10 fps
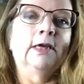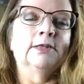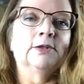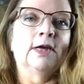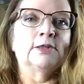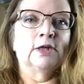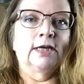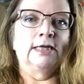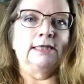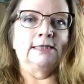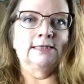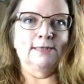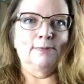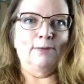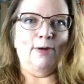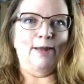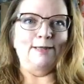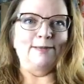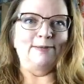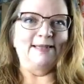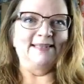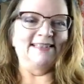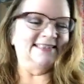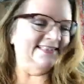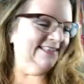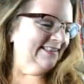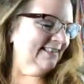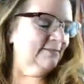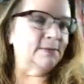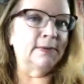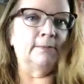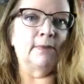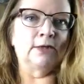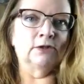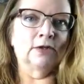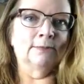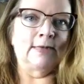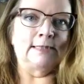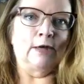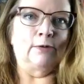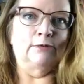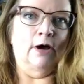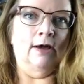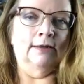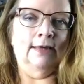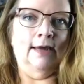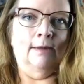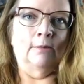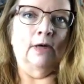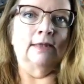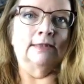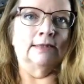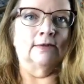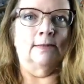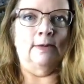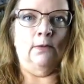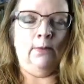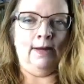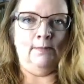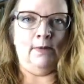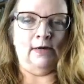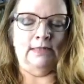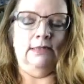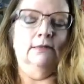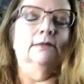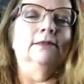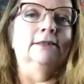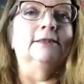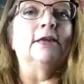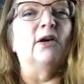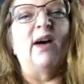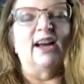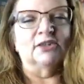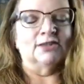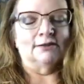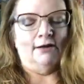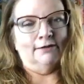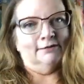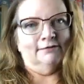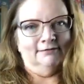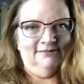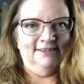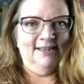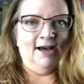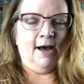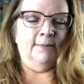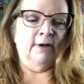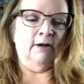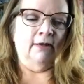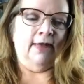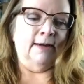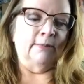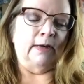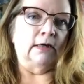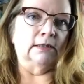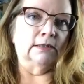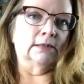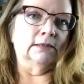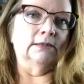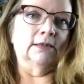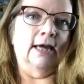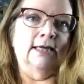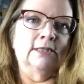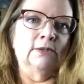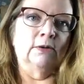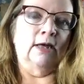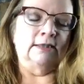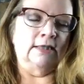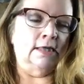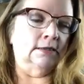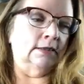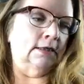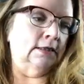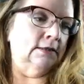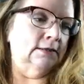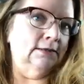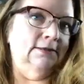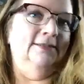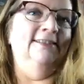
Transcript: Because you guys are going to need to see me while I do this. I'm going to be measuring myself on camera. This is going to be quite embarrassing. No, actually not. I'm not all that embarrassed. I can do lots of things like this.